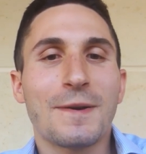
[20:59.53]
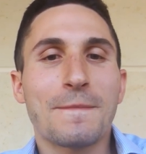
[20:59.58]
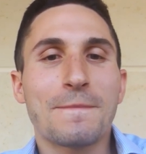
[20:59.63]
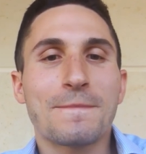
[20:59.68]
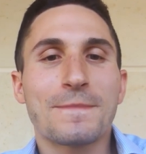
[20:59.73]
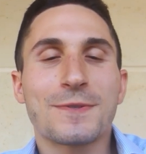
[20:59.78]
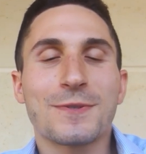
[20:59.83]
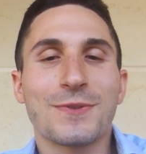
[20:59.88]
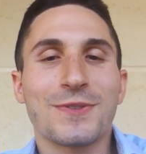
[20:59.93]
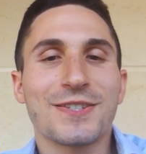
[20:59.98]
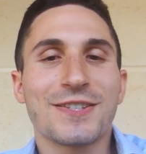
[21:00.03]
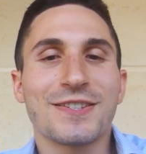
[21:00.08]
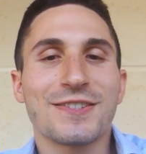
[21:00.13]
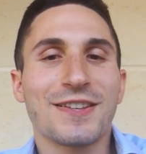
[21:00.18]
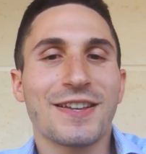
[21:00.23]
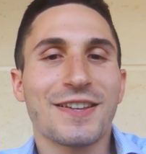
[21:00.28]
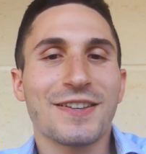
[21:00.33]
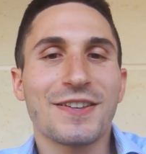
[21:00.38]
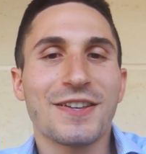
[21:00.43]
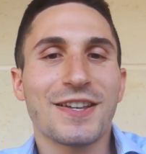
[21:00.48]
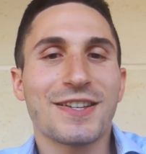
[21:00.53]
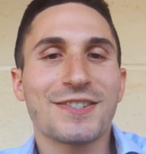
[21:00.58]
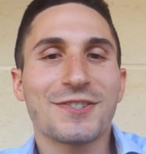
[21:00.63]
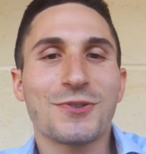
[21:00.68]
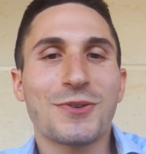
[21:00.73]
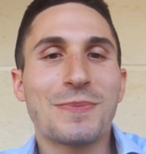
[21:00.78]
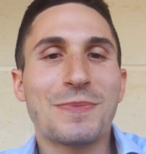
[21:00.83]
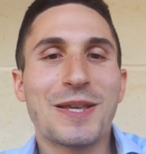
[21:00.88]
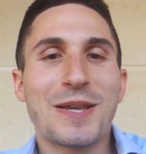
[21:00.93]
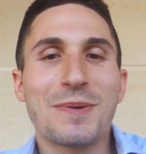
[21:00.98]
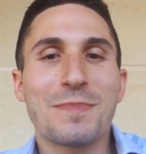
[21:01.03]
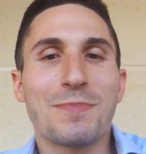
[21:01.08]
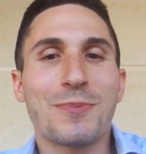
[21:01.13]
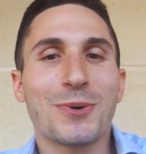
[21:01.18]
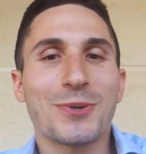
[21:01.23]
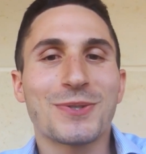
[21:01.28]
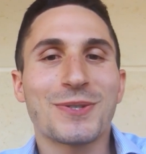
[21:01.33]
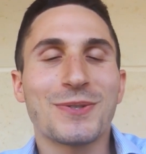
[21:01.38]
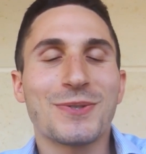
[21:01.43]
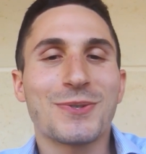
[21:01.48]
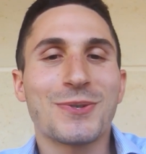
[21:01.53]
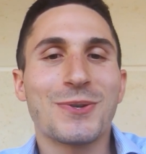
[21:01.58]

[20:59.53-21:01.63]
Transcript: So this is like extremely important